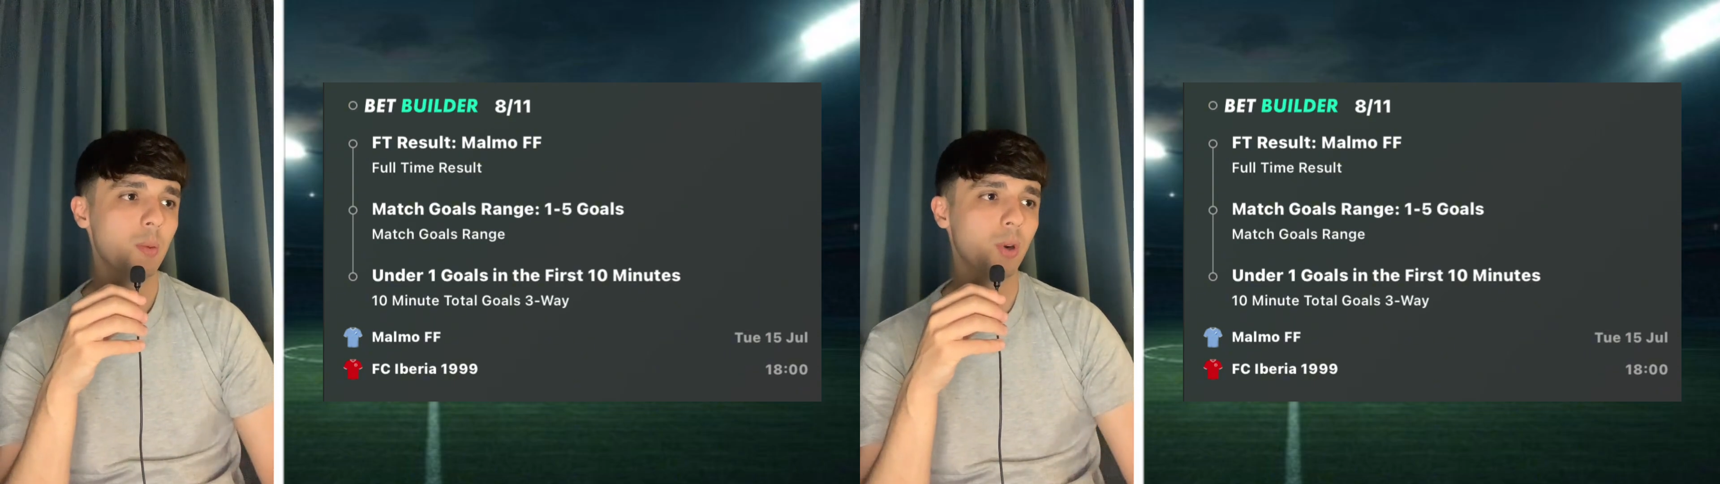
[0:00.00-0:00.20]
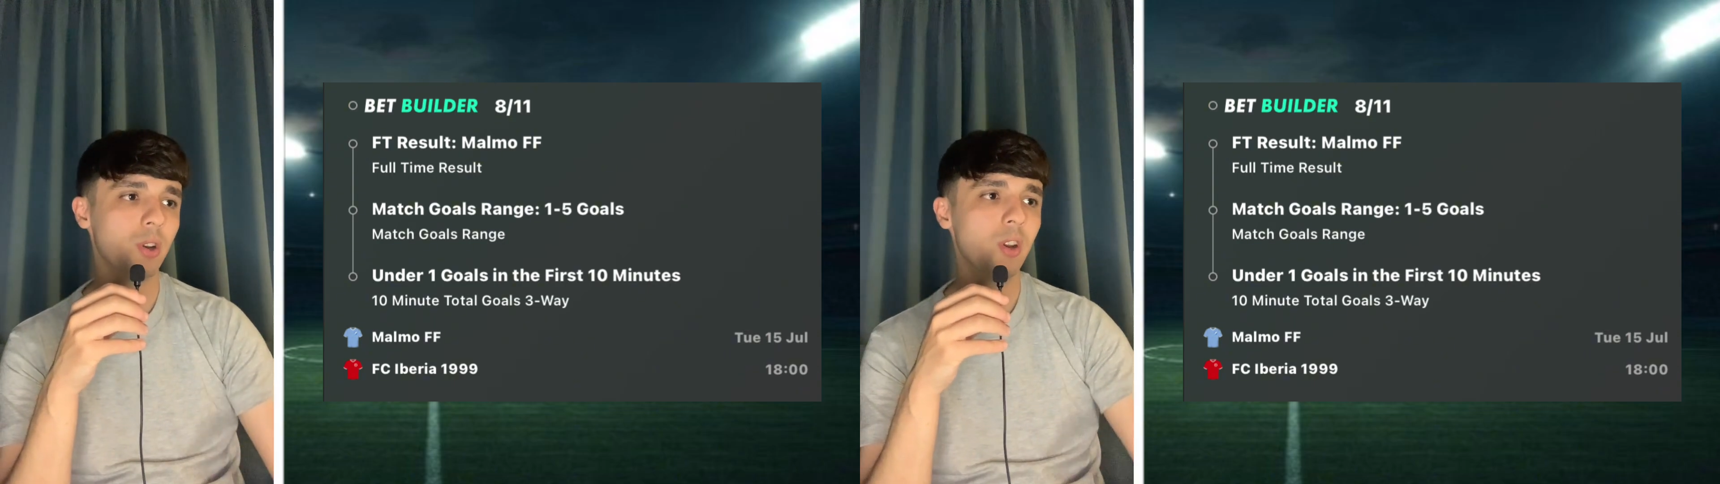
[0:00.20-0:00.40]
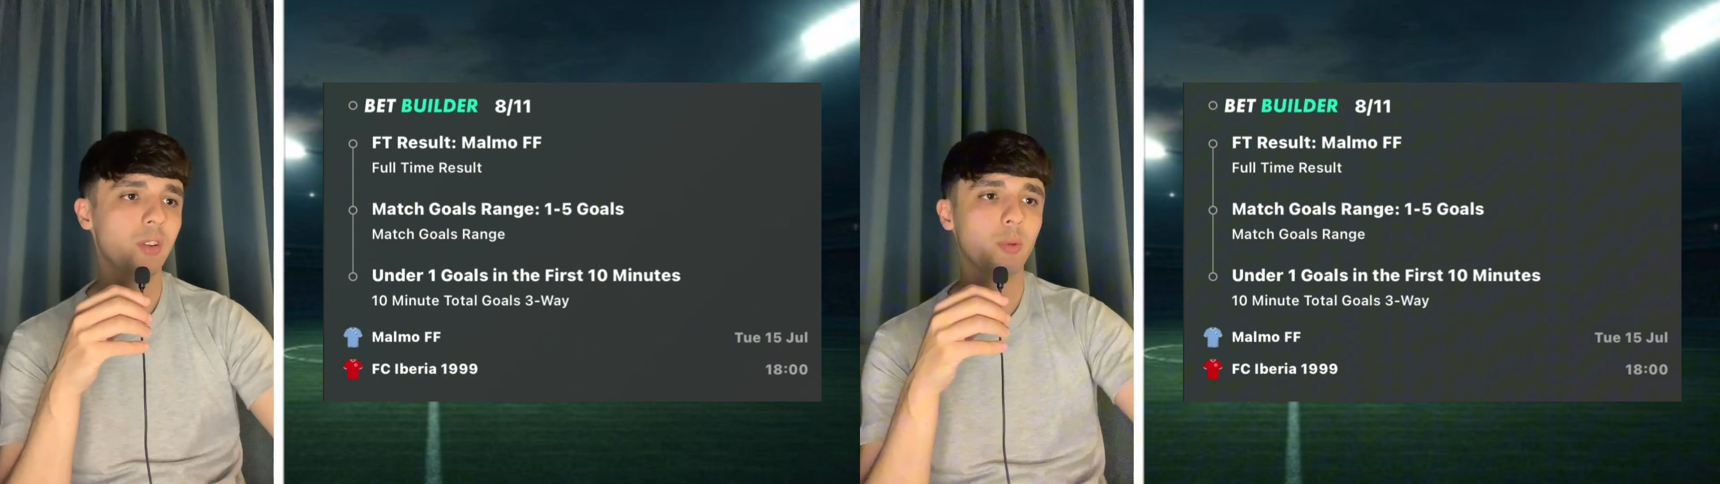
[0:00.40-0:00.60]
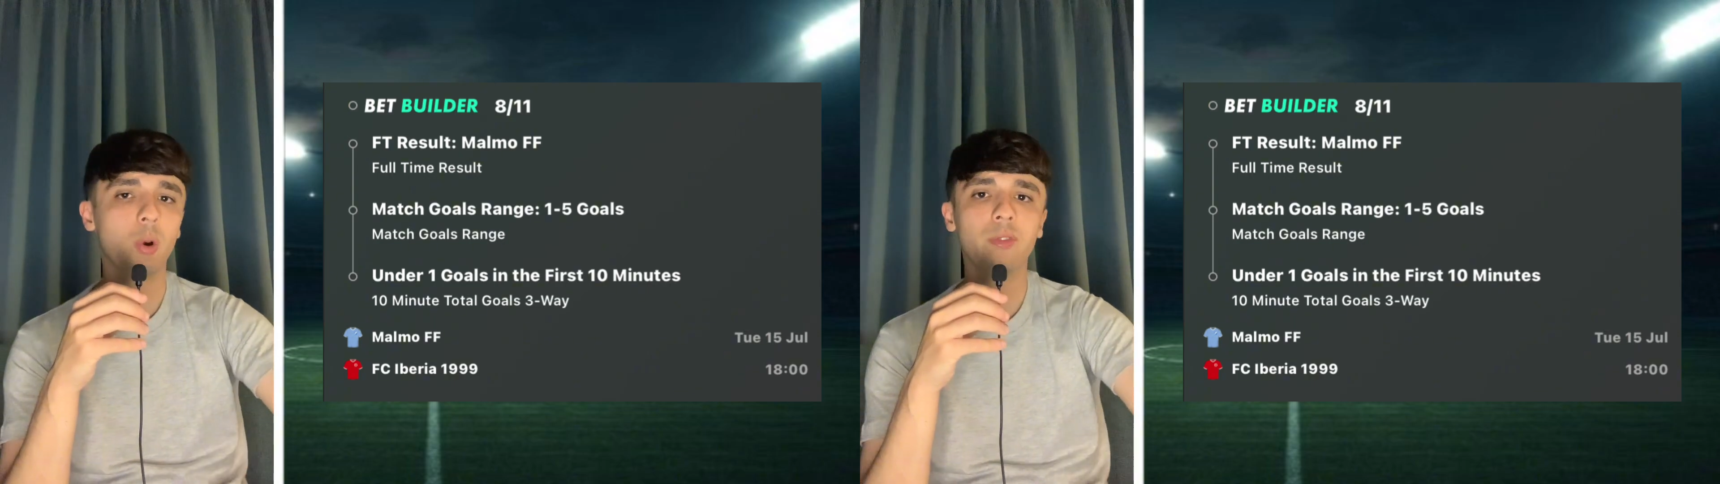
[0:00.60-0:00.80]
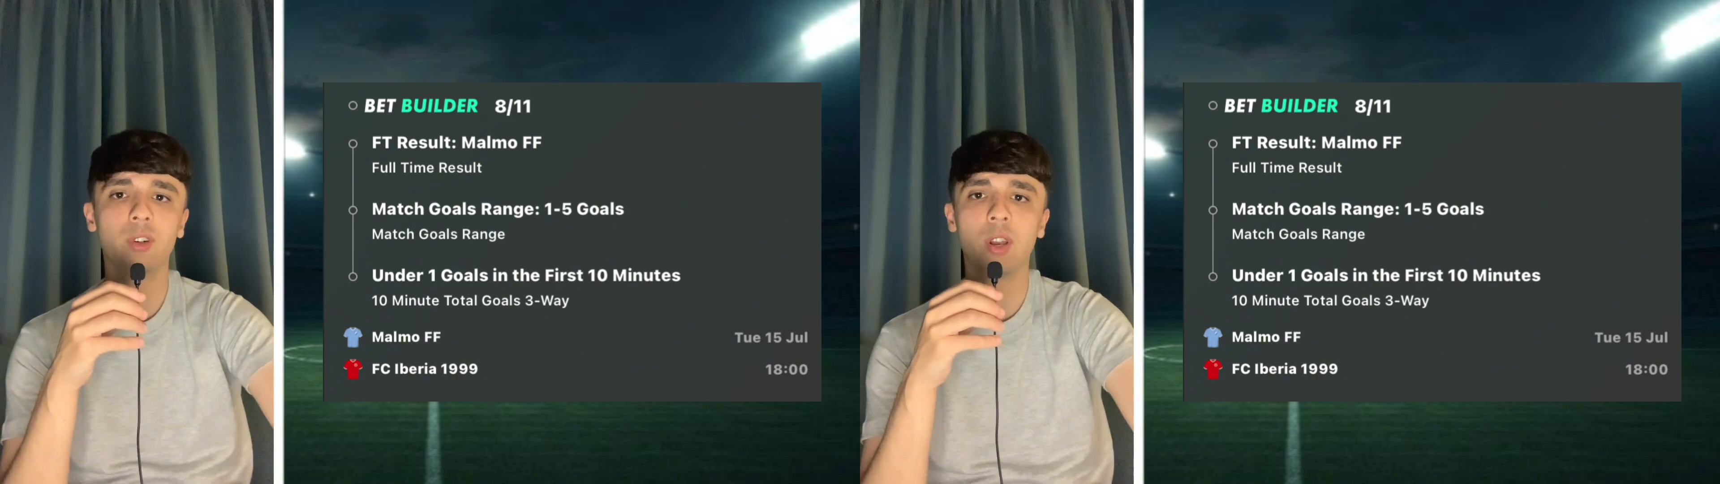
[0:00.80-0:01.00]
But enough
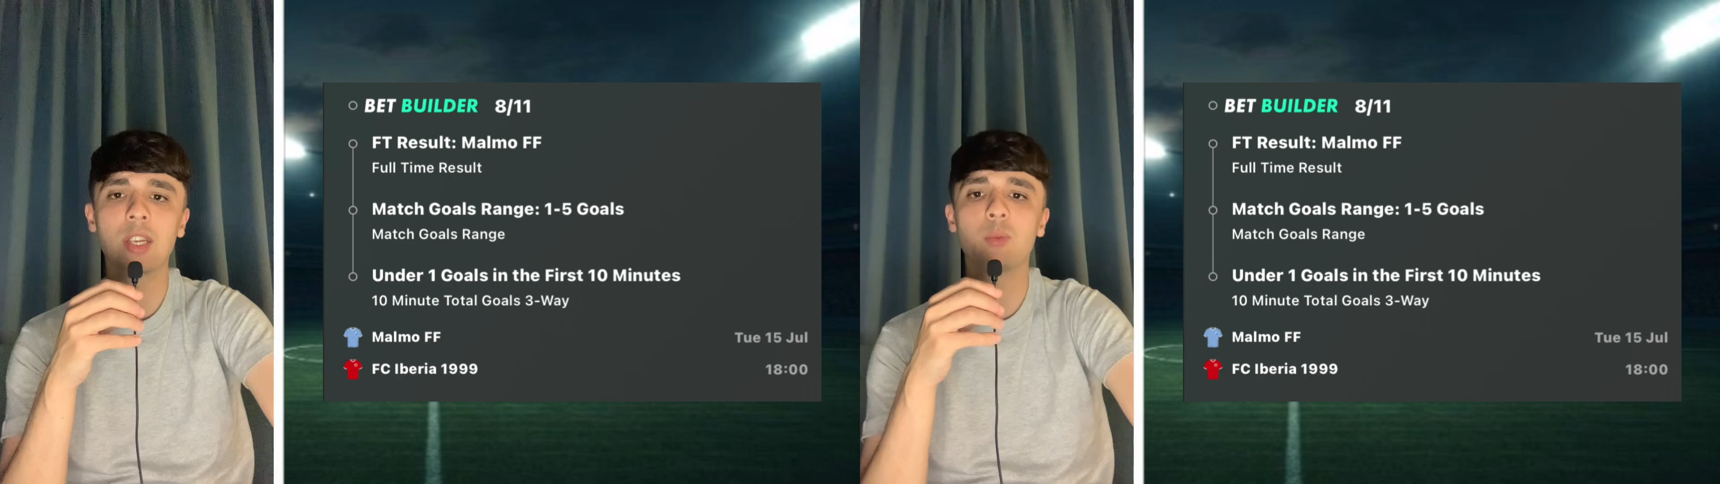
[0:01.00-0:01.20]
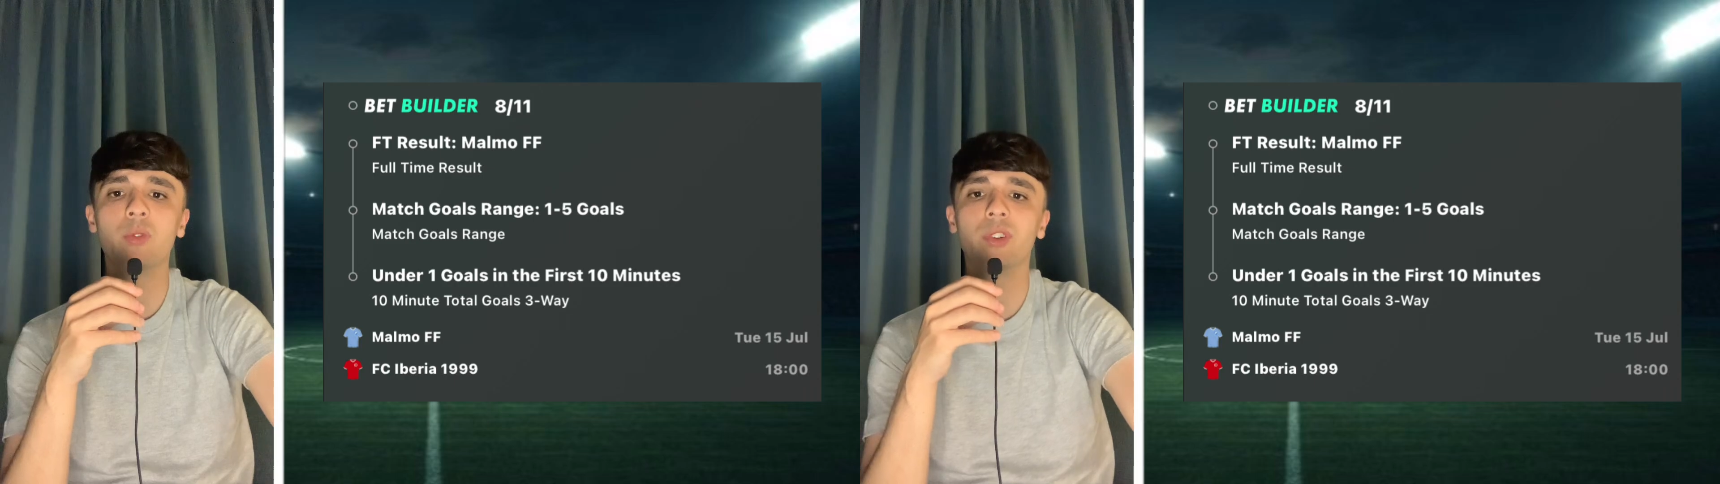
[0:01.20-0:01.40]
waffle, let's move